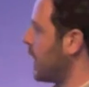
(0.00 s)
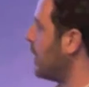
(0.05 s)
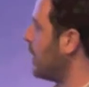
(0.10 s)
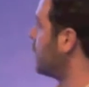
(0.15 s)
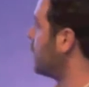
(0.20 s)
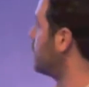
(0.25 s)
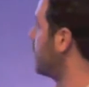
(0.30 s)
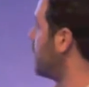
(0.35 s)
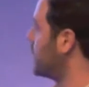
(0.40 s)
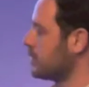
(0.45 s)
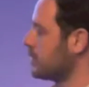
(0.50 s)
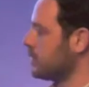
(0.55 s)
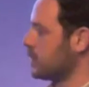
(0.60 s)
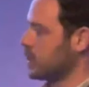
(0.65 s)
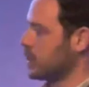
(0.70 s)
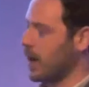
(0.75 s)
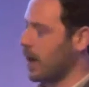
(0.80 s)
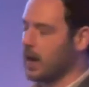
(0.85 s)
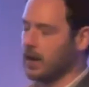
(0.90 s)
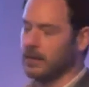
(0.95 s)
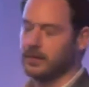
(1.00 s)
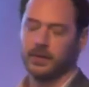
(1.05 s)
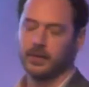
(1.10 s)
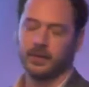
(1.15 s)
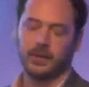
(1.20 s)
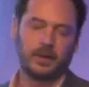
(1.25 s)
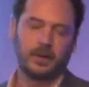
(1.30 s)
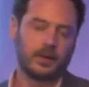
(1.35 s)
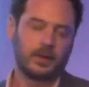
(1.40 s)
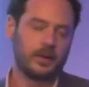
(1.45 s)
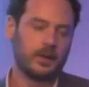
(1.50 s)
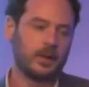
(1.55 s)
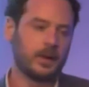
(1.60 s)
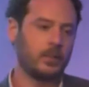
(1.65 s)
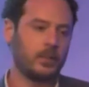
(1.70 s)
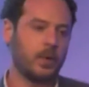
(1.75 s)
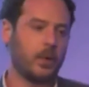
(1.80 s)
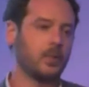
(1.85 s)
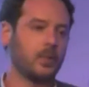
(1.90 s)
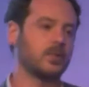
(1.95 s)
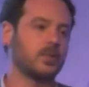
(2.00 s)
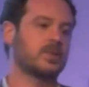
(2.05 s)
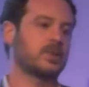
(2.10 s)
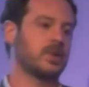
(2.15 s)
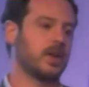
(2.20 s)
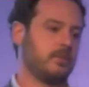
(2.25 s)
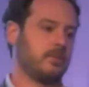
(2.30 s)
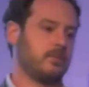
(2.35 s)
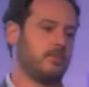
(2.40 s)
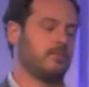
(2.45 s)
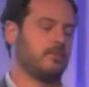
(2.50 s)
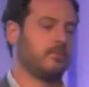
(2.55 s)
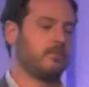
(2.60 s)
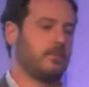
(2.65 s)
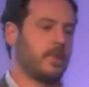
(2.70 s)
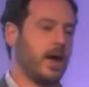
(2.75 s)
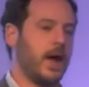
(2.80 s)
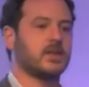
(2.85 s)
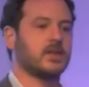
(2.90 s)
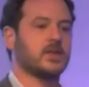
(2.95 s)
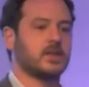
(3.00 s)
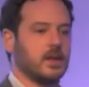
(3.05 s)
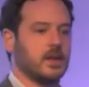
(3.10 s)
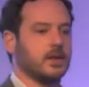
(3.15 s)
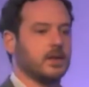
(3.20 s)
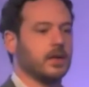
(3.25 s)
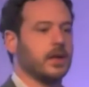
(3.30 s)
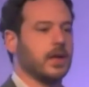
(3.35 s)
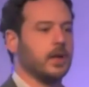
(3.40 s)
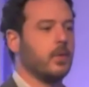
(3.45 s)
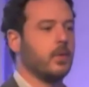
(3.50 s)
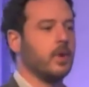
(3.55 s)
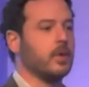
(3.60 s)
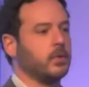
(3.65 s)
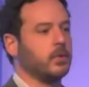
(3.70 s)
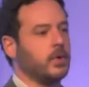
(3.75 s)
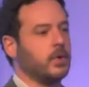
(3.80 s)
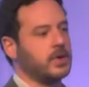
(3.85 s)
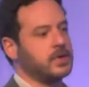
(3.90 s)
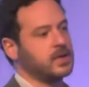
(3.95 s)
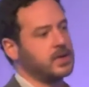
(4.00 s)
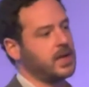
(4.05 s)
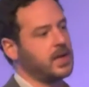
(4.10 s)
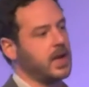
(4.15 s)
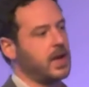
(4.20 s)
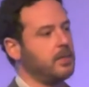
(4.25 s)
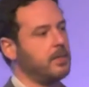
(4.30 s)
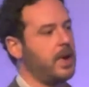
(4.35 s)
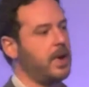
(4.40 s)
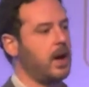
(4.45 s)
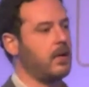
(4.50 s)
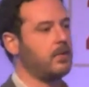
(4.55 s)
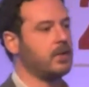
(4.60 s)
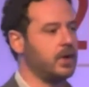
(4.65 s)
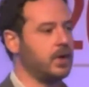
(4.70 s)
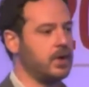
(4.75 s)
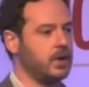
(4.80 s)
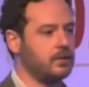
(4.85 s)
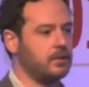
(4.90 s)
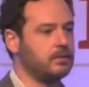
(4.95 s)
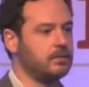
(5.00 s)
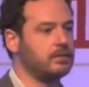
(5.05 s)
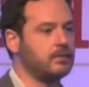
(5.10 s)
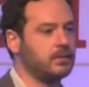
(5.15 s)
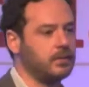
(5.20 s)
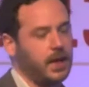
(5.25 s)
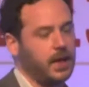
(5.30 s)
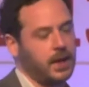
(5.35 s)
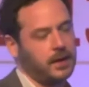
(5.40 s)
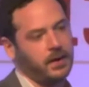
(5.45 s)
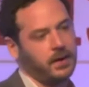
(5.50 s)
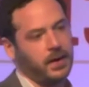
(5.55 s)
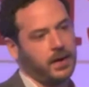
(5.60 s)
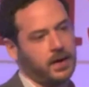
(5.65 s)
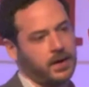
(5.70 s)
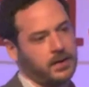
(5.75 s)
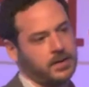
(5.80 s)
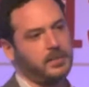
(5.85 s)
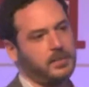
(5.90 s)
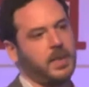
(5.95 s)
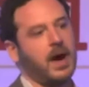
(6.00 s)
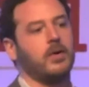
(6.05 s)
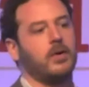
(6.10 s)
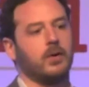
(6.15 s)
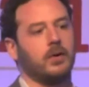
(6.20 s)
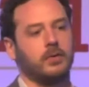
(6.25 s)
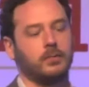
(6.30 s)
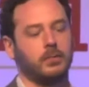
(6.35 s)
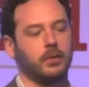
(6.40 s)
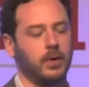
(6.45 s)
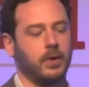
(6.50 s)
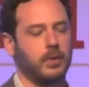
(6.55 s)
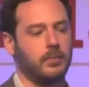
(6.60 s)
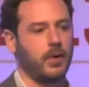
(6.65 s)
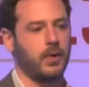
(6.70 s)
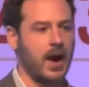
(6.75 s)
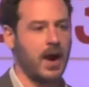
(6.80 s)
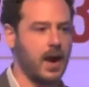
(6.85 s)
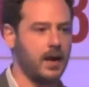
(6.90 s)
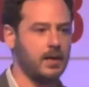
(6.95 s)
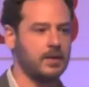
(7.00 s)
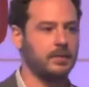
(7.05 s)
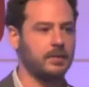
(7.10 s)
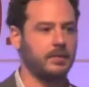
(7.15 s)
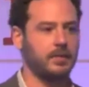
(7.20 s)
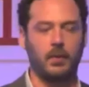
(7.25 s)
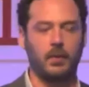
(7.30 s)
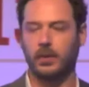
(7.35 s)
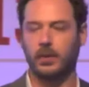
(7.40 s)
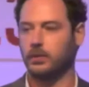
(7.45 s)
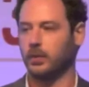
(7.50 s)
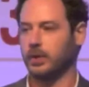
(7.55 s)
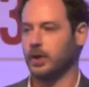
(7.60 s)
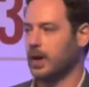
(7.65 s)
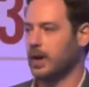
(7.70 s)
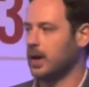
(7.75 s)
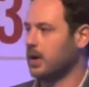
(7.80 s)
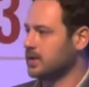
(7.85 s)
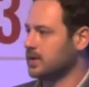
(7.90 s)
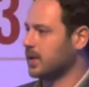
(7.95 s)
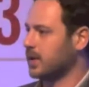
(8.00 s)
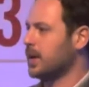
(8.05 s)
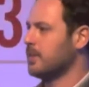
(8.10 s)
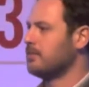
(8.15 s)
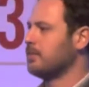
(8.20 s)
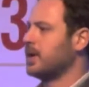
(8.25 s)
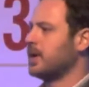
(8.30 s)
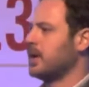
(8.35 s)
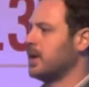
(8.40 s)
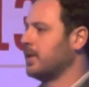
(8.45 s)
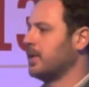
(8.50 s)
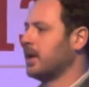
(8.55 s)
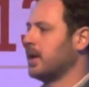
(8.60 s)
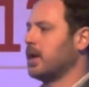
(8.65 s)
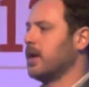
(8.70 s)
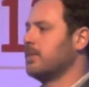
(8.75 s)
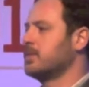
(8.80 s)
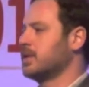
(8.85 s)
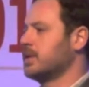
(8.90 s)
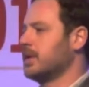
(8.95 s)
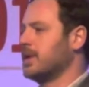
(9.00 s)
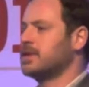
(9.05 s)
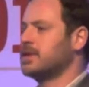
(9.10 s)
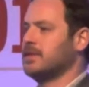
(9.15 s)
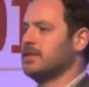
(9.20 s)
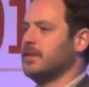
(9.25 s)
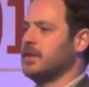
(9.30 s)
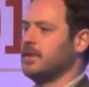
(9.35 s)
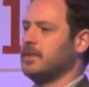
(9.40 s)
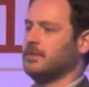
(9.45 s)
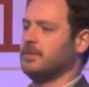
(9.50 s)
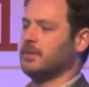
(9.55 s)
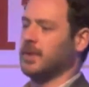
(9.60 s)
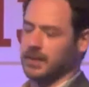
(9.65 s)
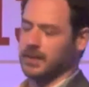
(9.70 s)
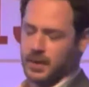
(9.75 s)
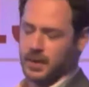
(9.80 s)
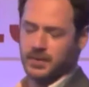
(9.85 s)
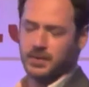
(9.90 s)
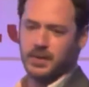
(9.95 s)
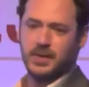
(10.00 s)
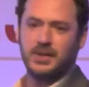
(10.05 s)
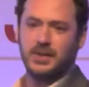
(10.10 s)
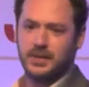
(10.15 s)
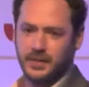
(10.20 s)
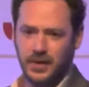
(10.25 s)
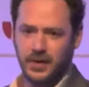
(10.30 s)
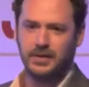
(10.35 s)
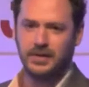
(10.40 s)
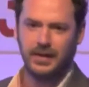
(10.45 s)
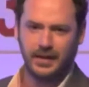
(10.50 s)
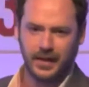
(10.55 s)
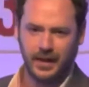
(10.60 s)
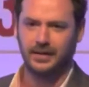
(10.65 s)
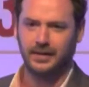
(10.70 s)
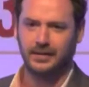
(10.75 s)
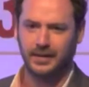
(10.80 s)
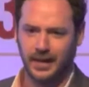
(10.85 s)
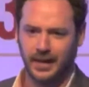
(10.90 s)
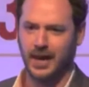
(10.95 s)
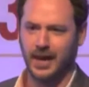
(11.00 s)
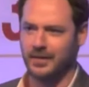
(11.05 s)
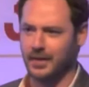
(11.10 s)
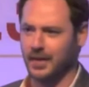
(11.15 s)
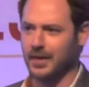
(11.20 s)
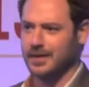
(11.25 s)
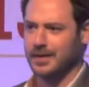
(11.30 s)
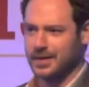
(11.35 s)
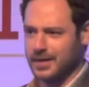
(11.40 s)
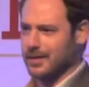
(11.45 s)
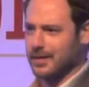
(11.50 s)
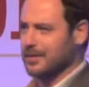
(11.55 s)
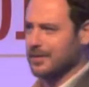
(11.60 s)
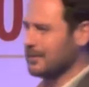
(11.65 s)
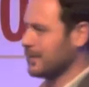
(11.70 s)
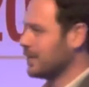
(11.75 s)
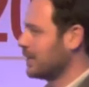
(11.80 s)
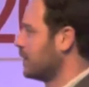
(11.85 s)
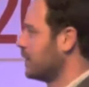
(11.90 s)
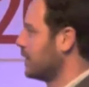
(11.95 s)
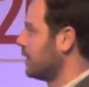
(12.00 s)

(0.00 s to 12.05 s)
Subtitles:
Yammer, Chatter and Jive, but also externally, what employees are saying about you, that is about your employer brand, about what you're like as a company when they come to interview. Did they have a nice time?